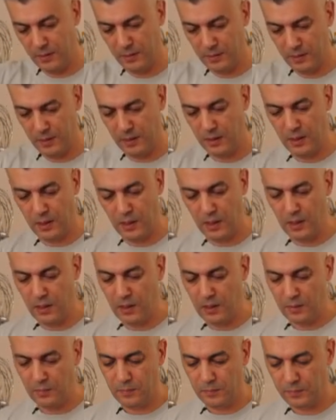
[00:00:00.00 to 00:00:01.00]

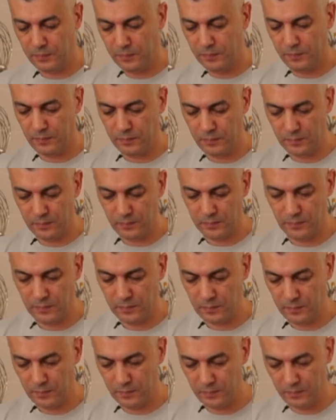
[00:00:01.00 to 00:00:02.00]

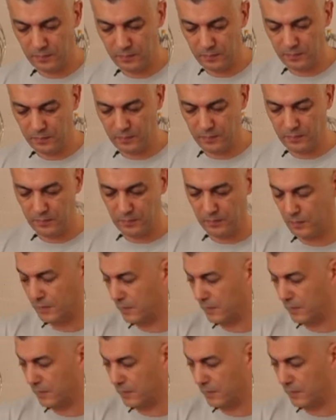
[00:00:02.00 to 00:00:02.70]
No one is speaking in this clip.